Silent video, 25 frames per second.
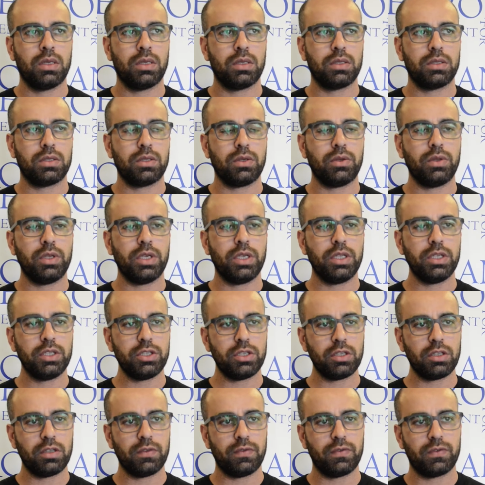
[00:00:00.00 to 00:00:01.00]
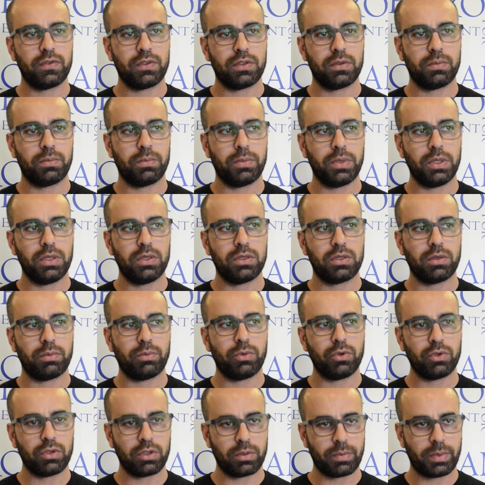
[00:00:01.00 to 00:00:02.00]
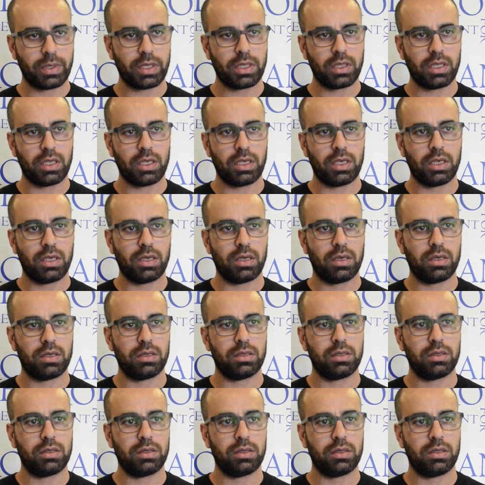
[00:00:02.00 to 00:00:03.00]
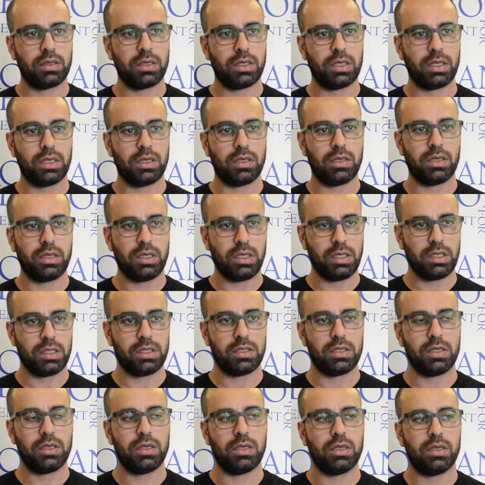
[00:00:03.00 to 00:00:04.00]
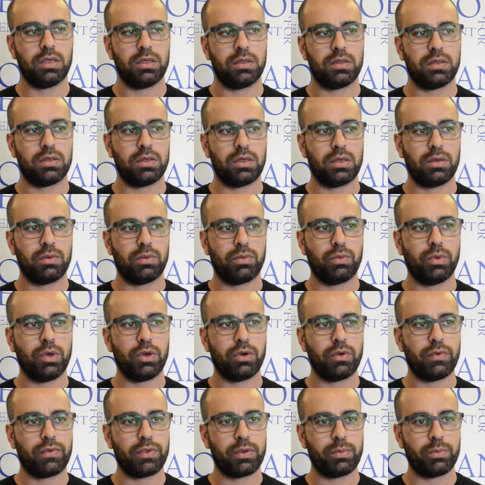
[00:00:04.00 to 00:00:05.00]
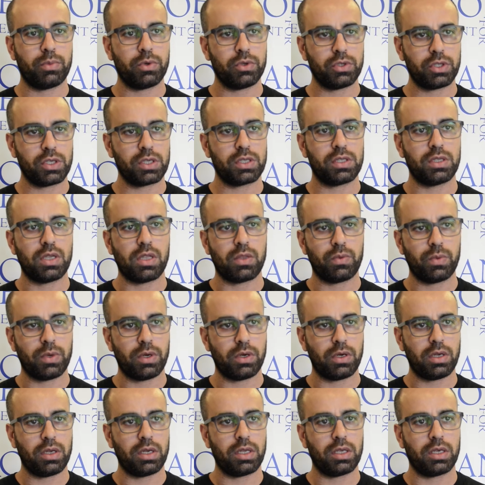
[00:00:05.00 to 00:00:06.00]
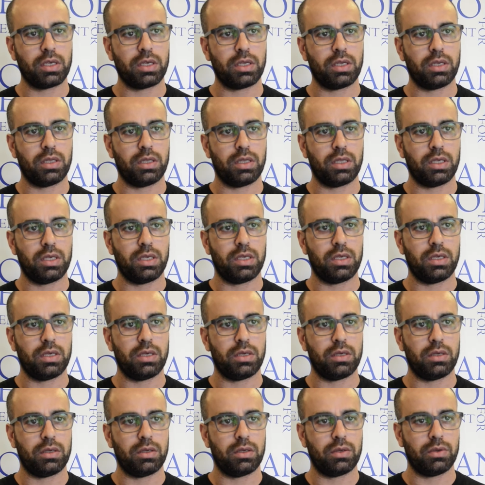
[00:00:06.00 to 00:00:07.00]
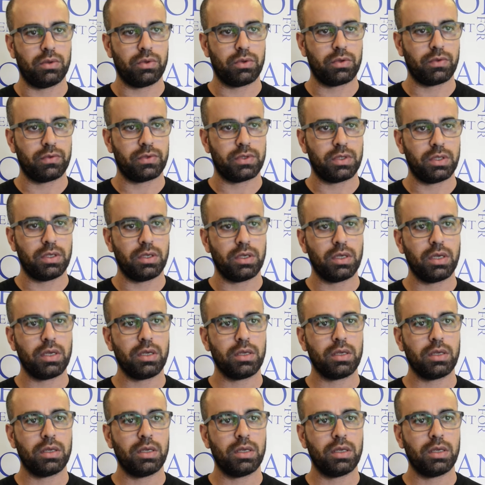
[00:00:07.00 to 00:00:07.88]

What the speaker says: So the initiative being supported by the EED is one of the projects that we are running in the north of Syria.